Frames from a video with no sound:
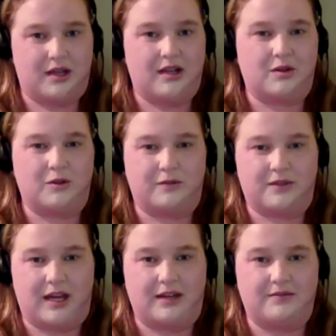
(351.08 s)
and a lot of
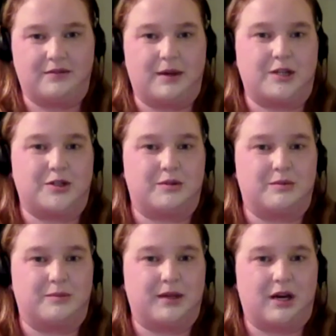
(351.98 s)
that information
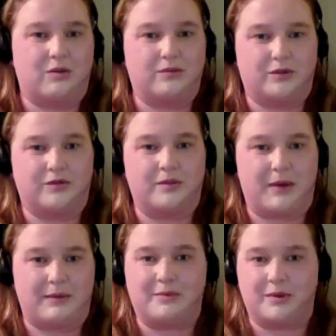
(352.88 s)
would be helpful for people